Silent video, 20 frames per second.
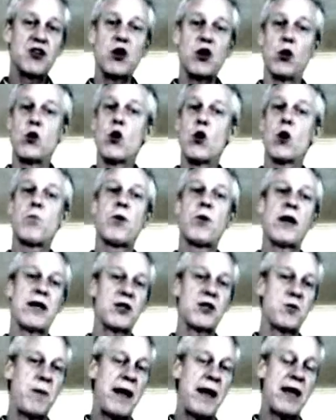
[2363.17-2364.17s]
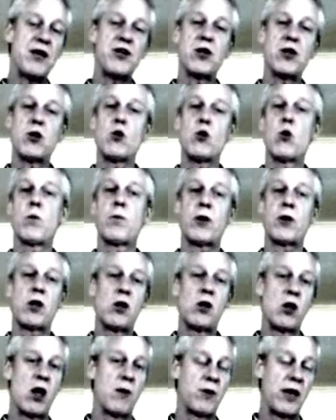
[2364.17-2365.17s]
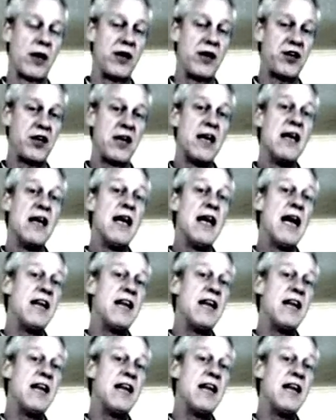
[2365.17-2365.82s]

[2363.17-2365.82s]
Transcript: So corporate expansion, corporate conglomeration.